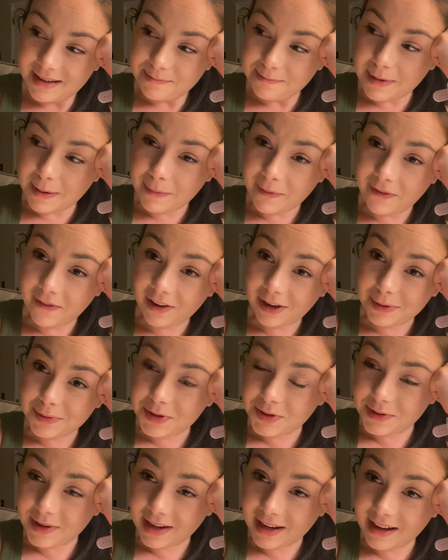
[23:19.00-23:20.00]
I feel like I'm
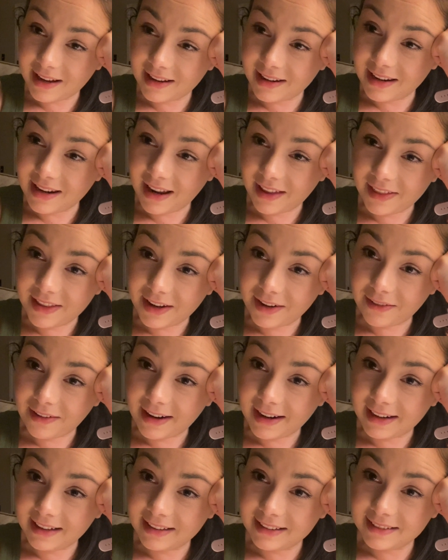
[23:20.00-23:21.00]
doing nothing
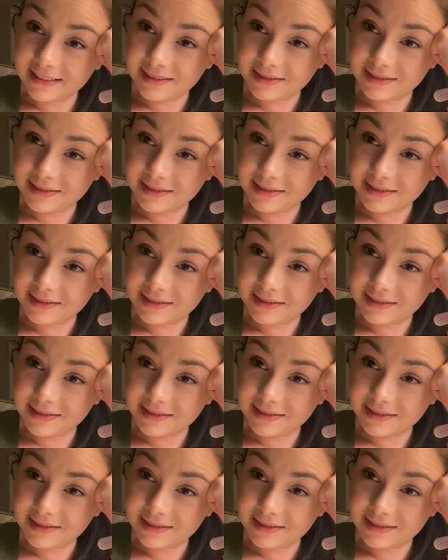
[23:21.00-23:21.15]
right,